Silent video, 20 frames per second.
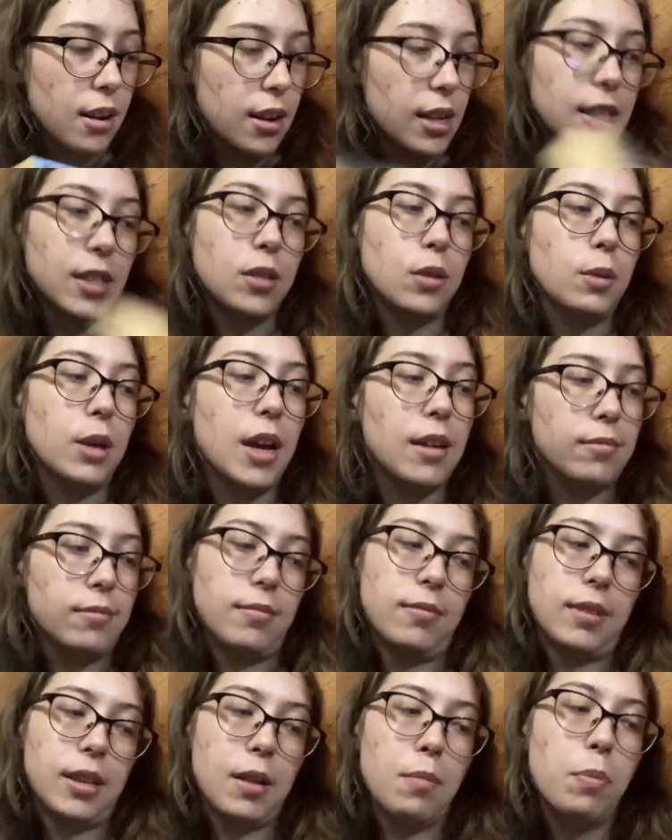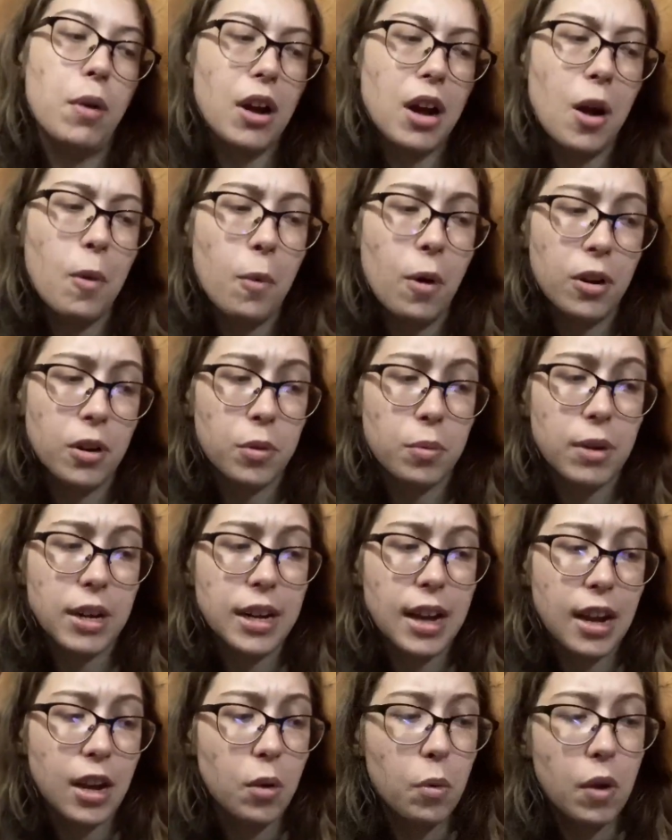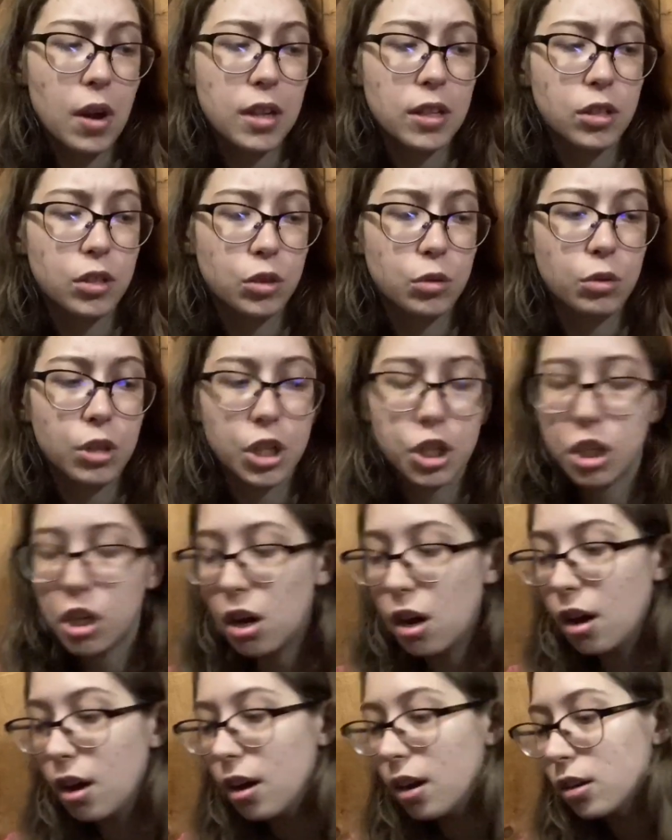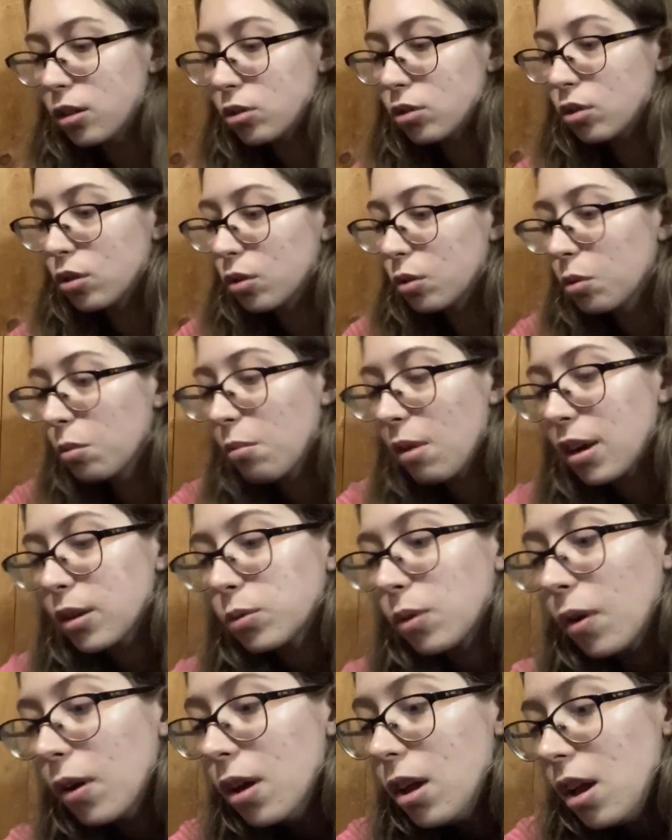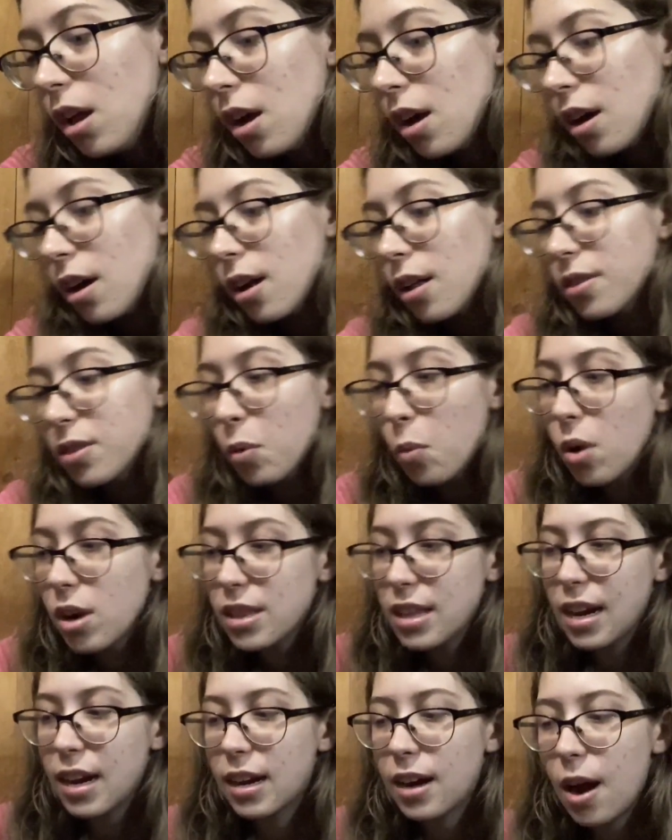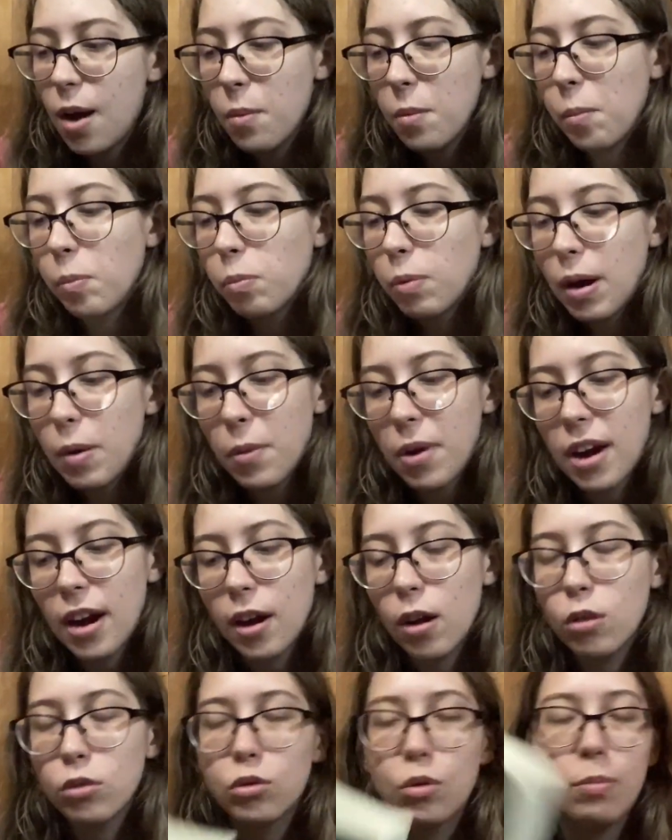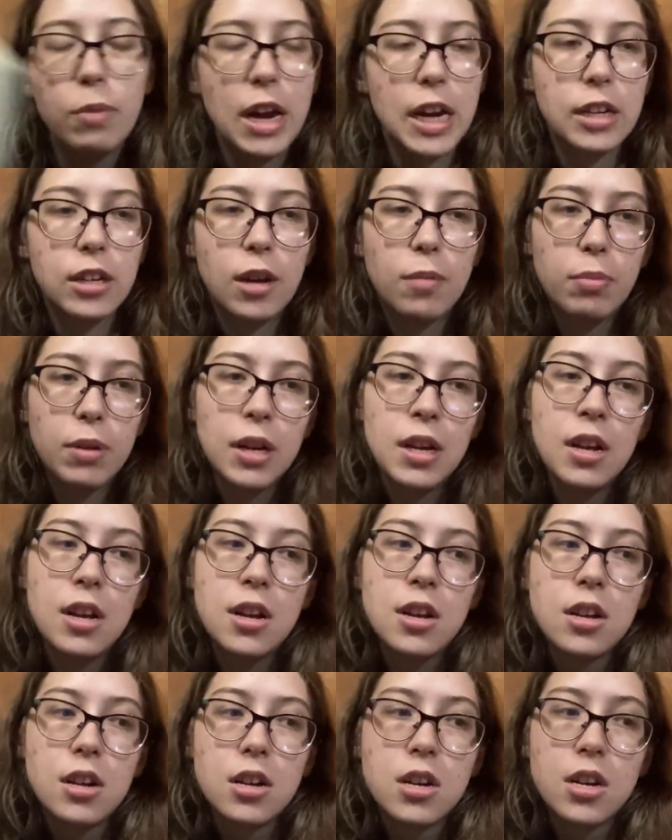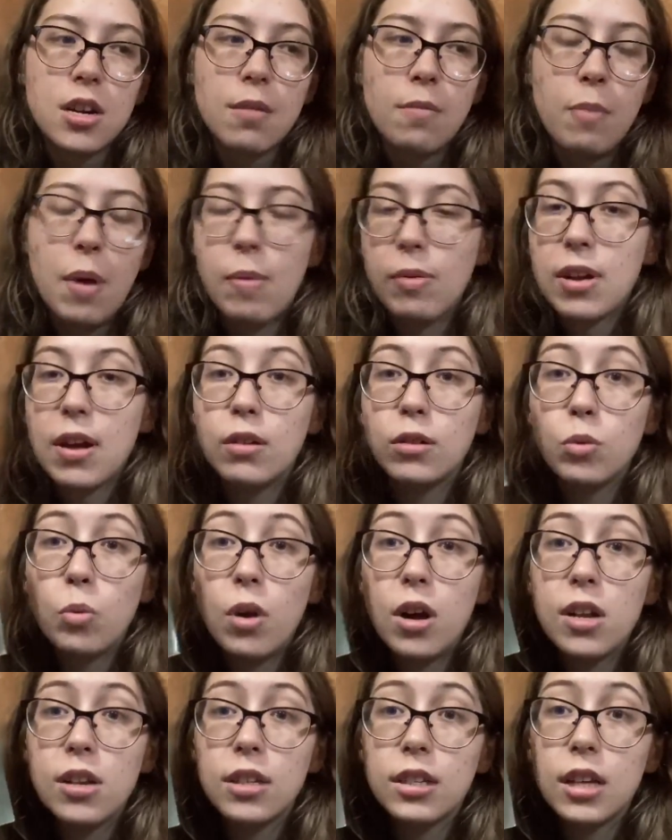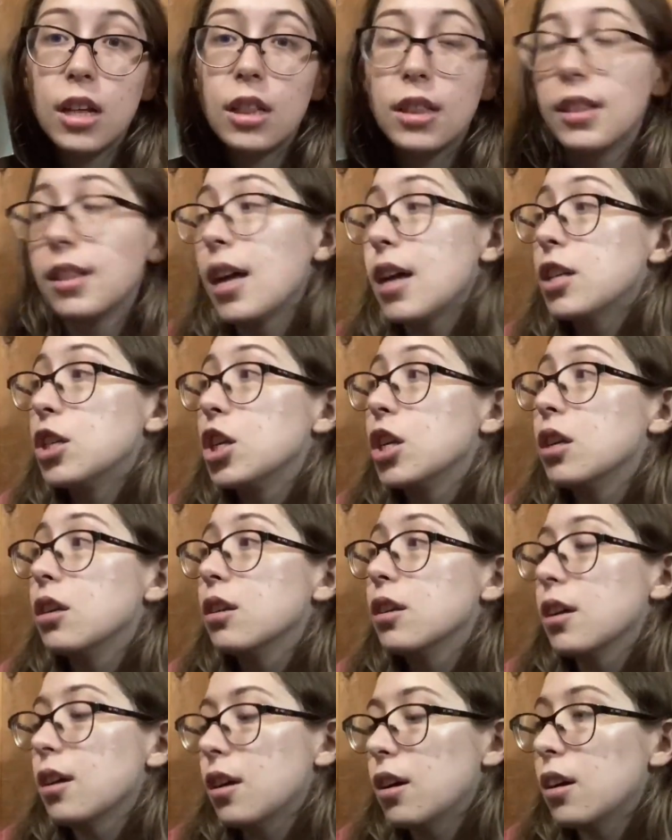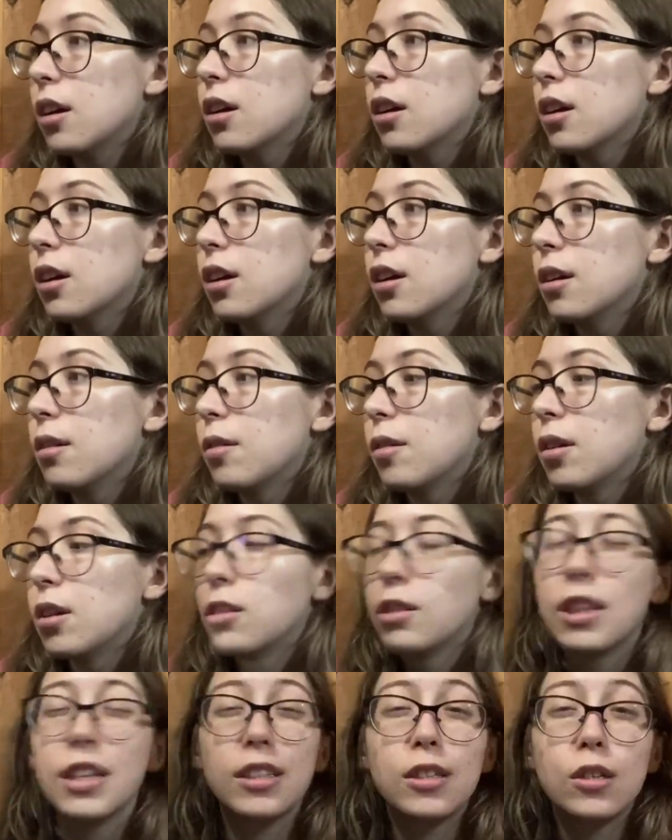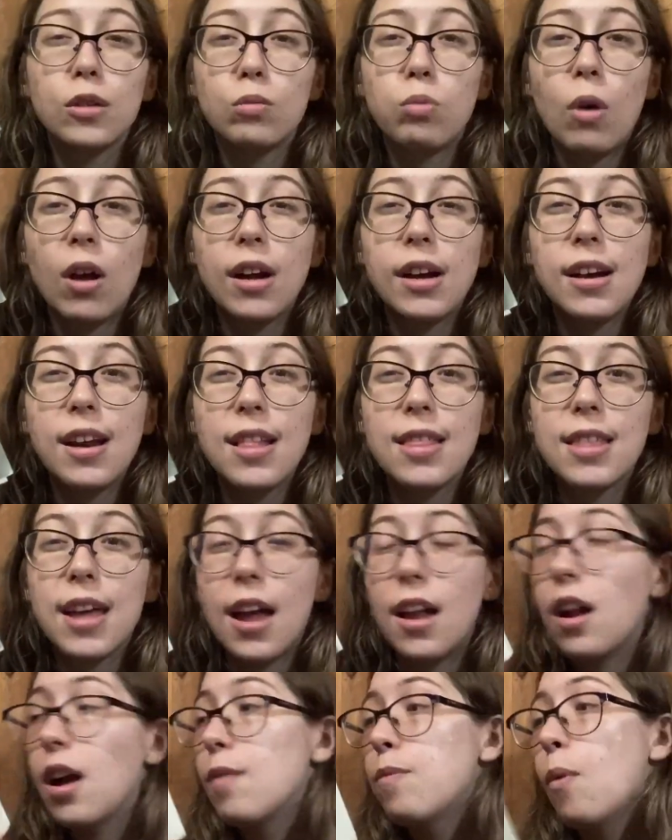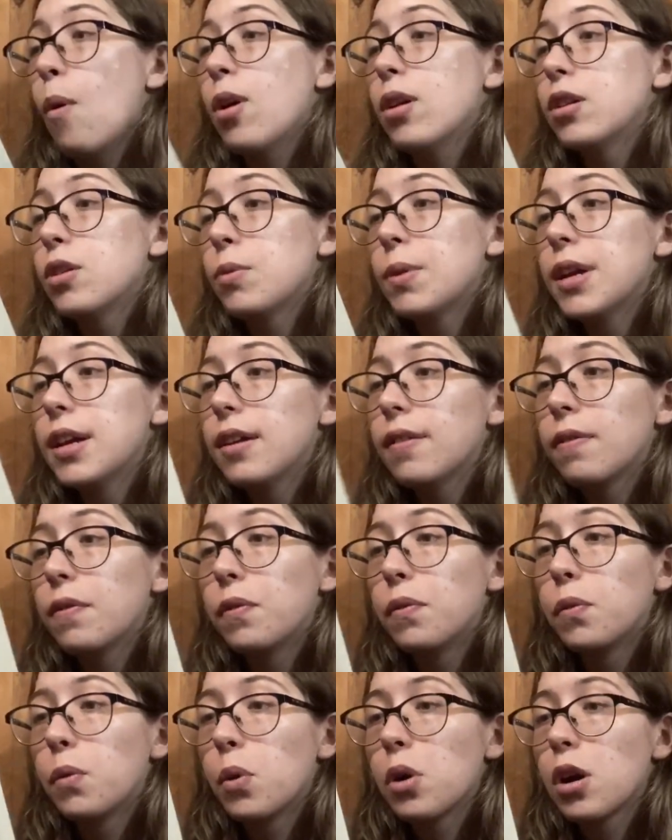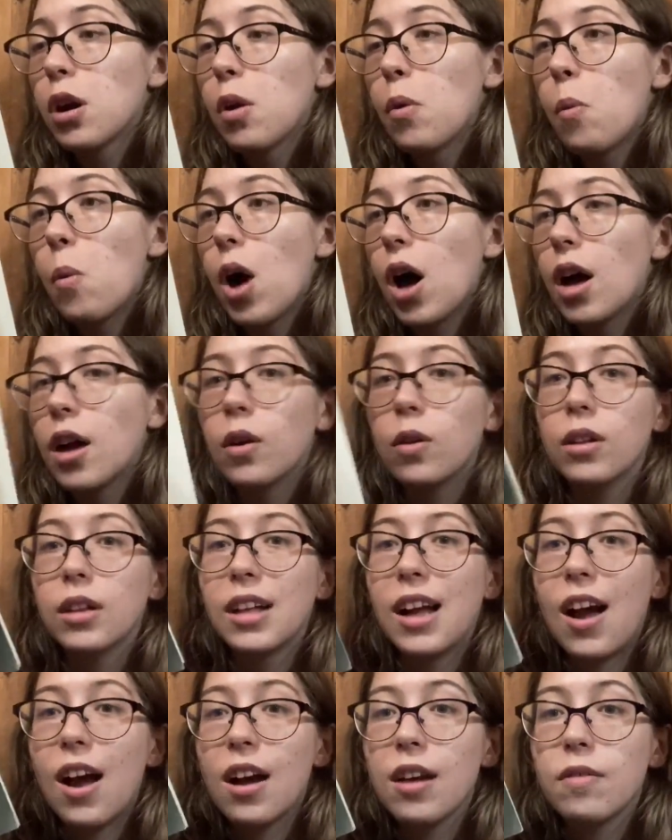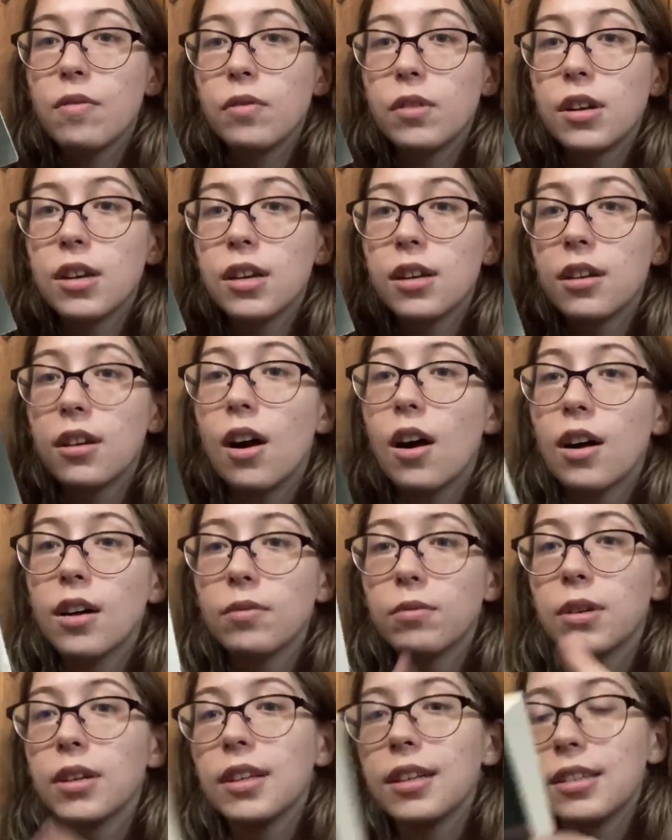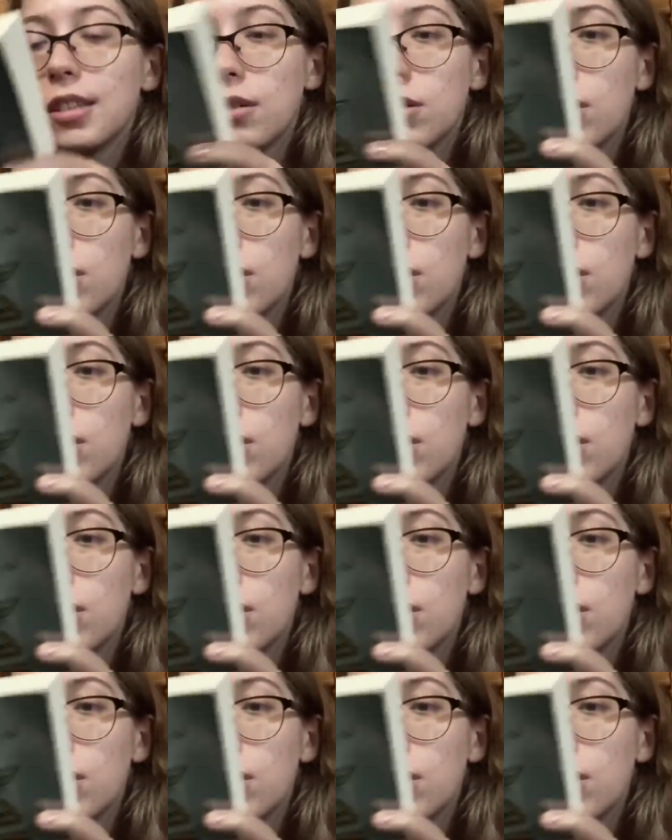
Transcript: So yeah, a book I wanted to read anyways soonish, so might as well. The one that I got right when I also picked up Paper Towns was Legend. This is one that I've wanted to read for a while. I did not realize how